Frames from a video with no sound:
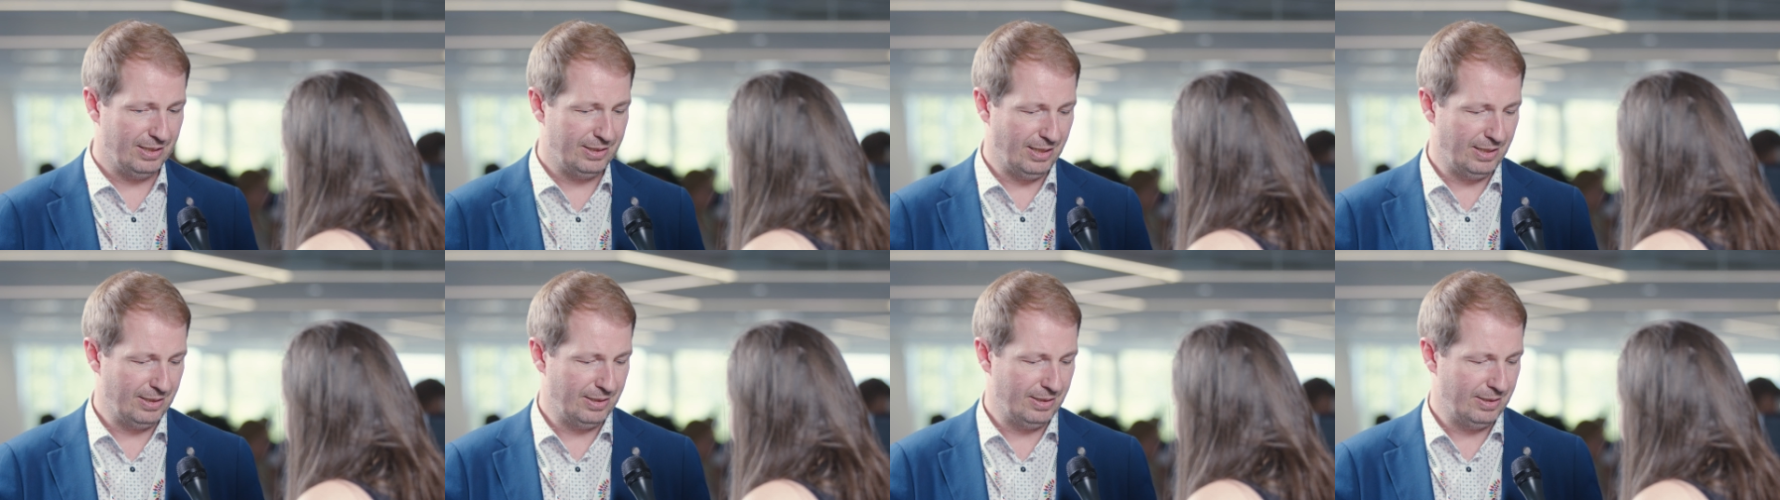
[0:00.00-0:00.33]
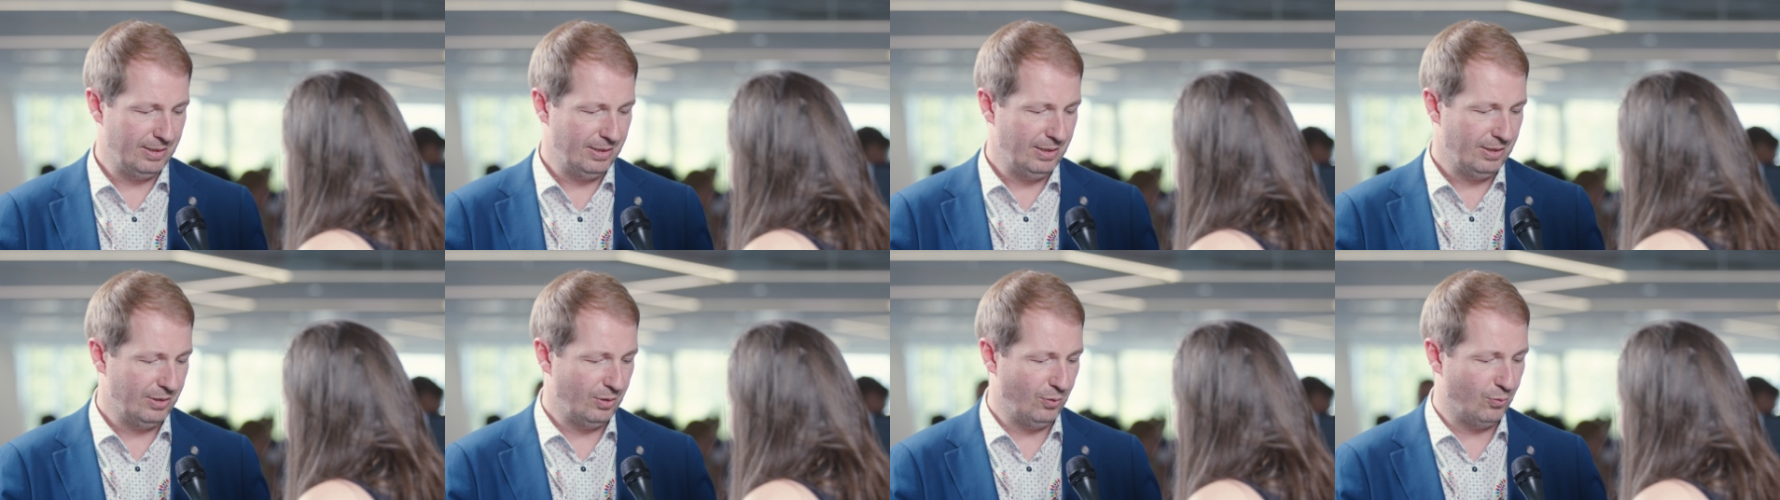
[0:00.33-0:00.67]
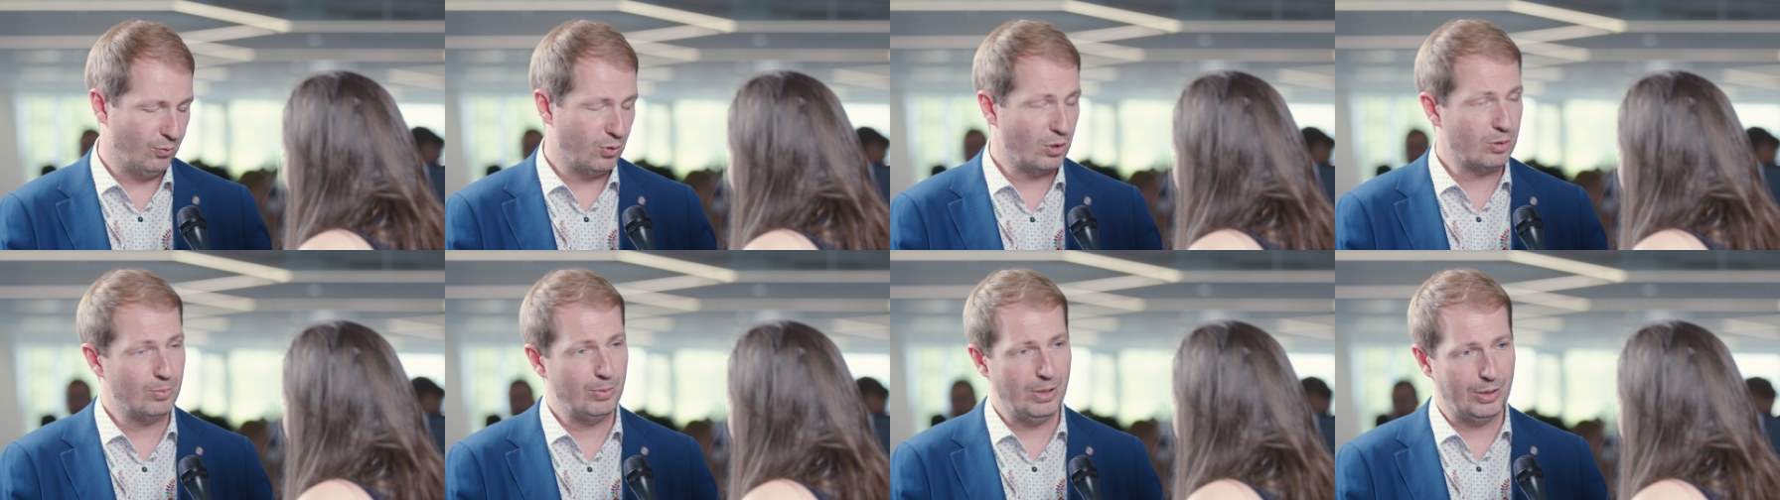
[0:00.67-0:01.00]
then the
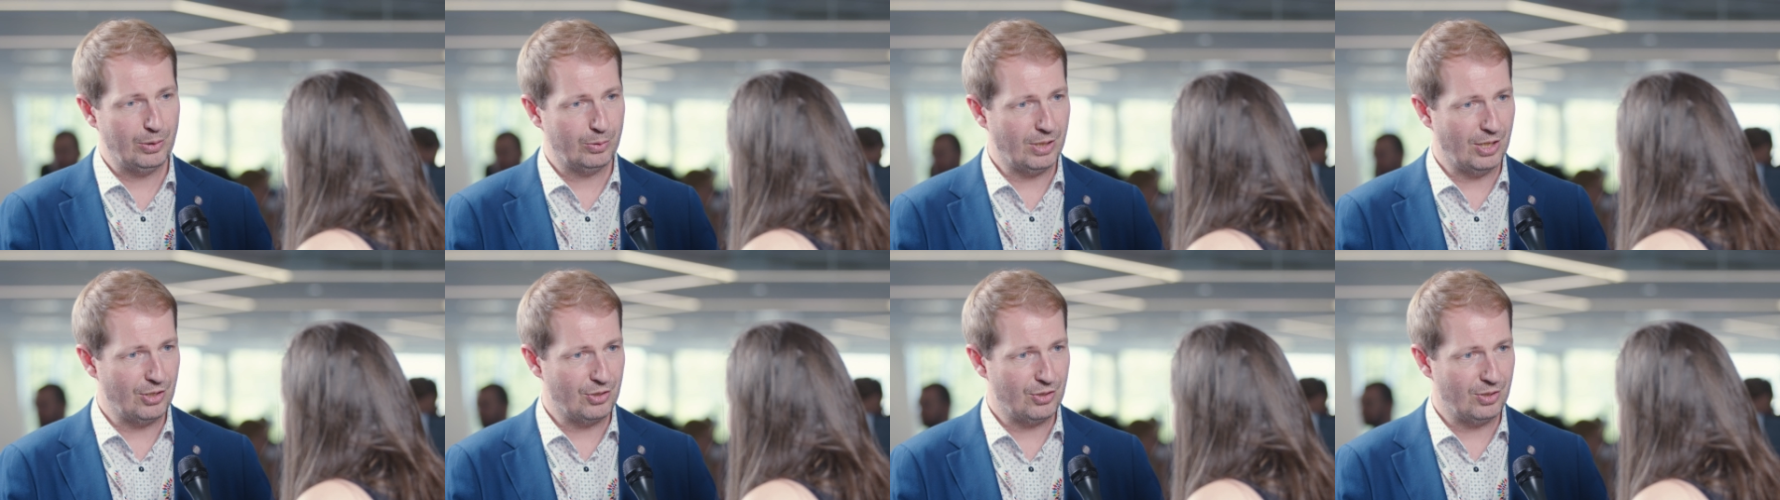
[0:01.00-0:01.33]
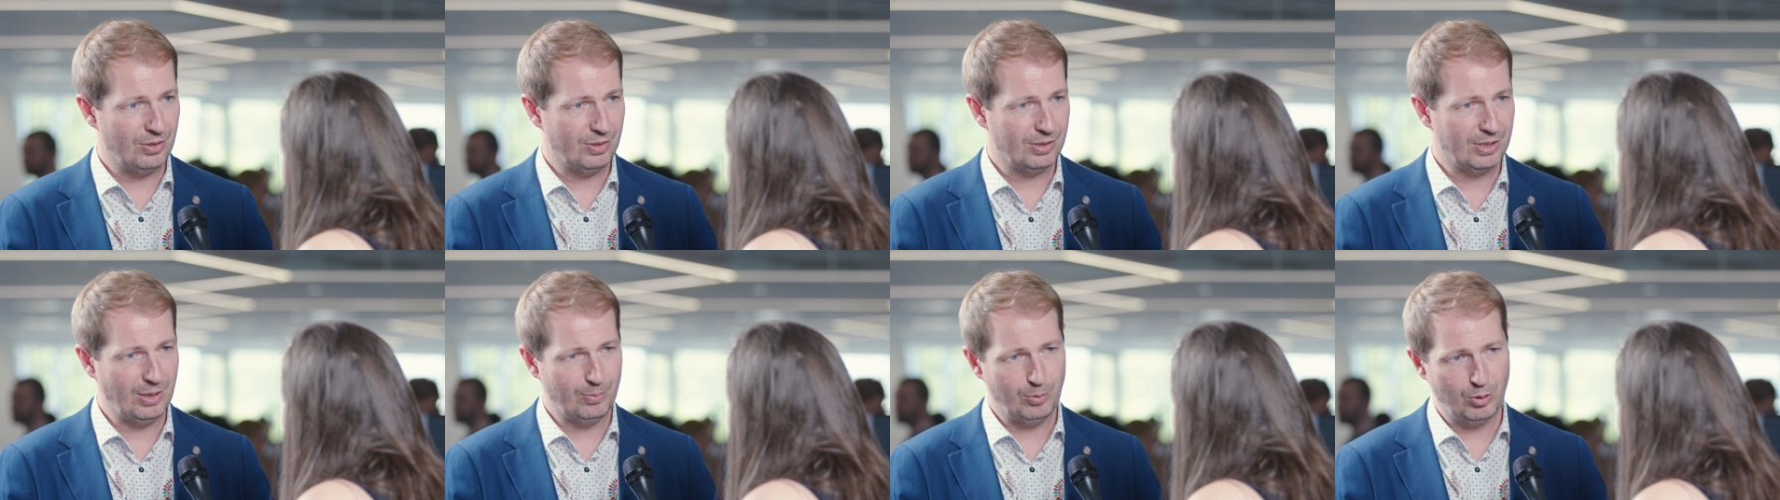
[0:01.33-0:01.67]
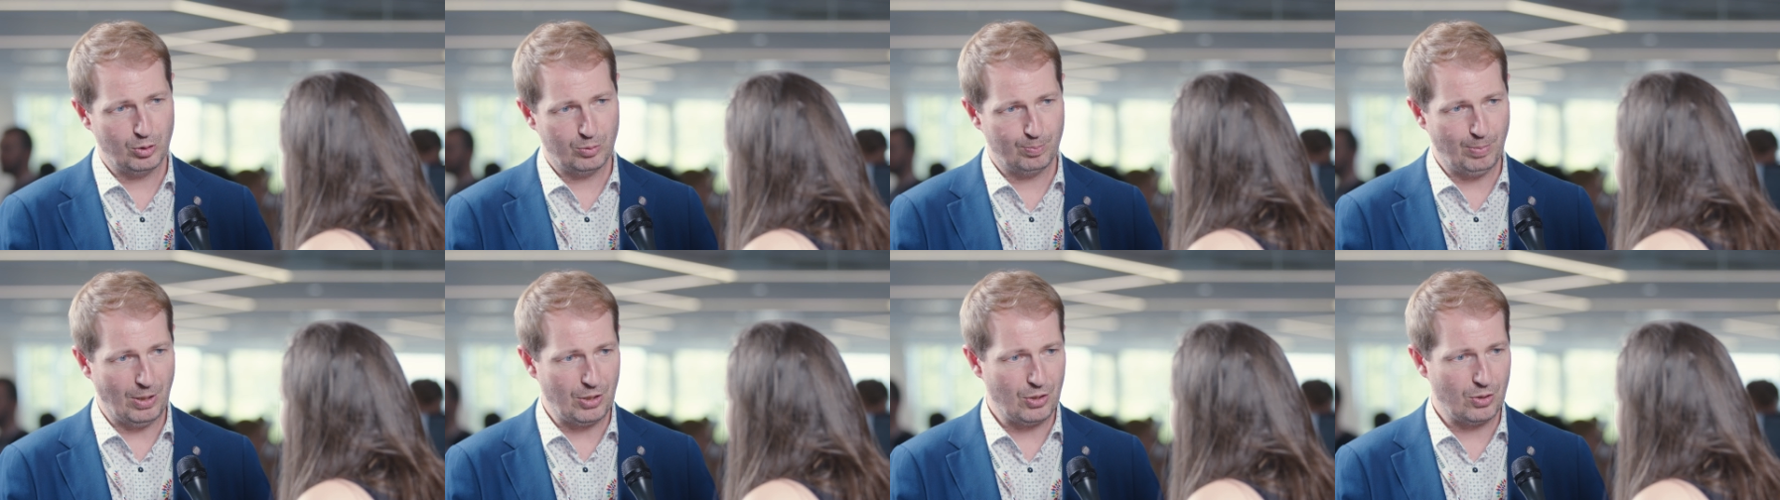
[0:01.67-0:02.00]
formal education gives
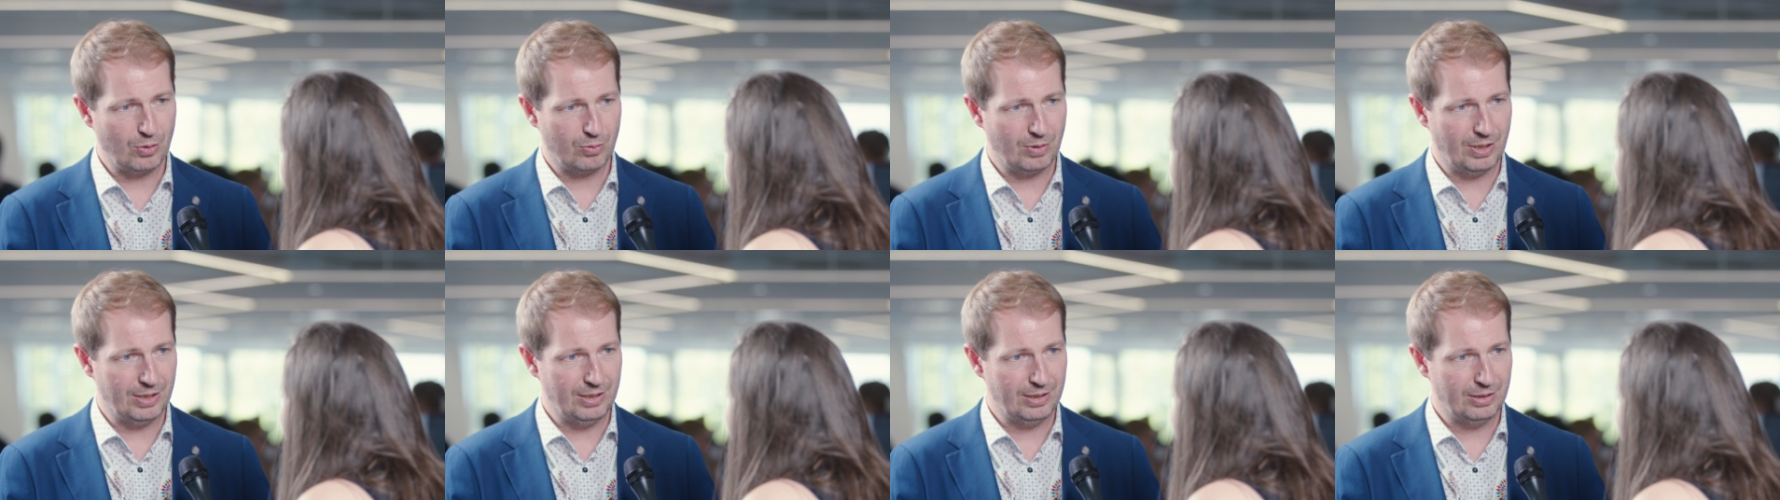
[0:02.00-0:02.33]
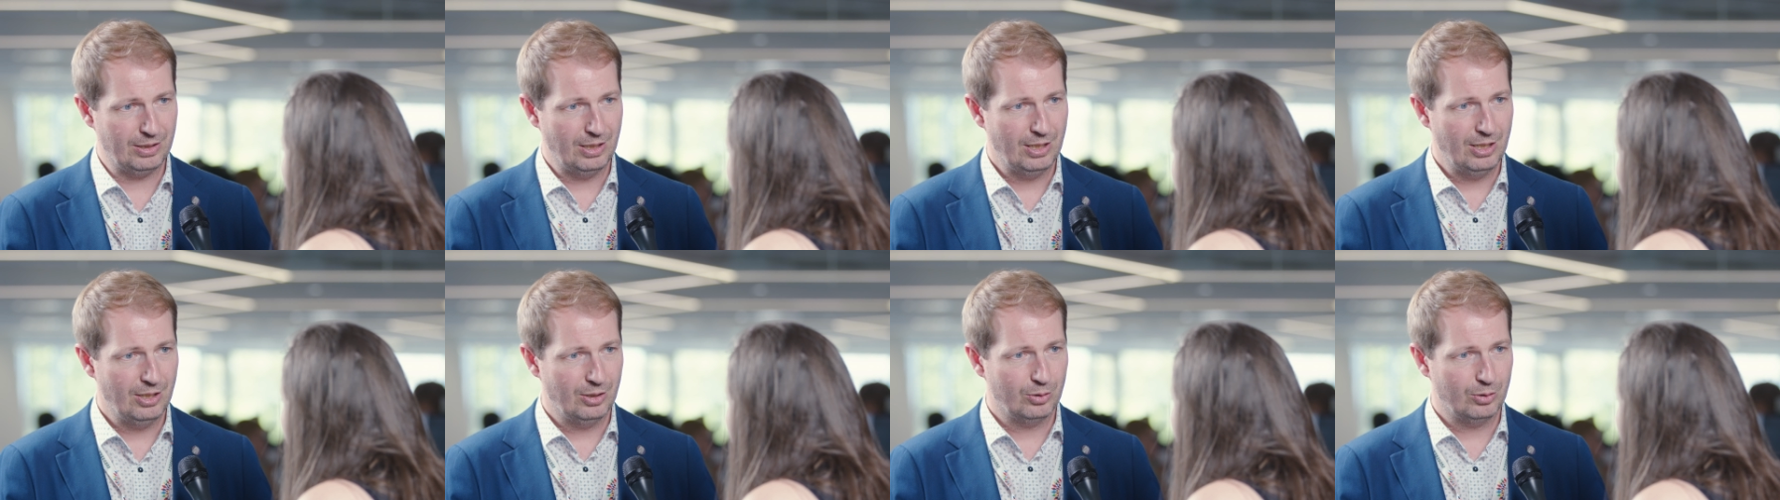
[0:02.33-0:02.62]
you special credit